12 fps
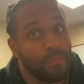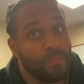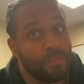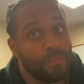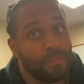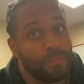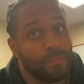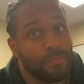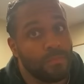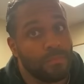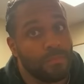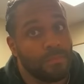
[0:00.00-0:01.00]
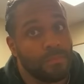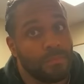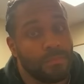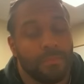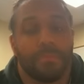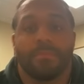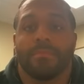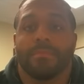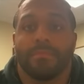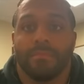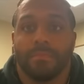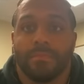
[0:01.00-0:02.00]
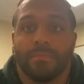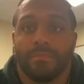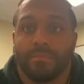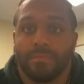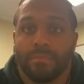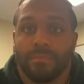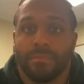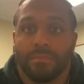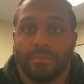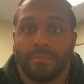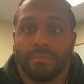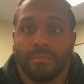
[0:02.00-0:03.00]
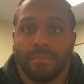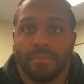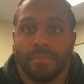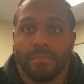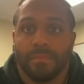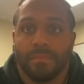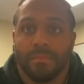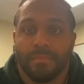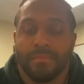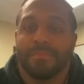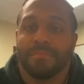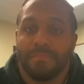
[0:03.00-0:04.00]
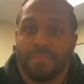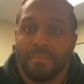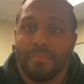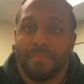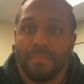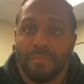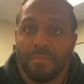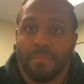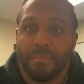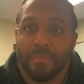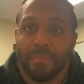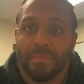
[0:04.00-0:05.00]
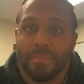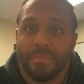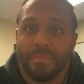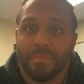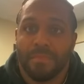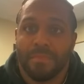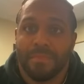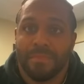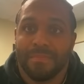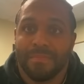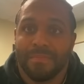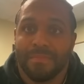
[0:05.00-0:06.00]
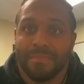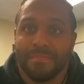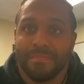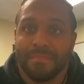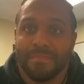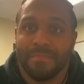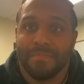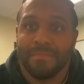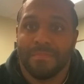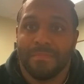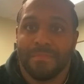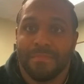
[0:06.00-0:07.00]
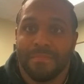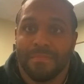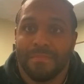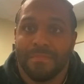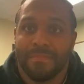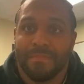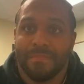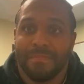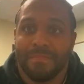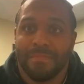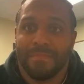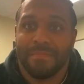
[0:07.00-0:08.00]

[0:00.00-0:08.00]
[no speech]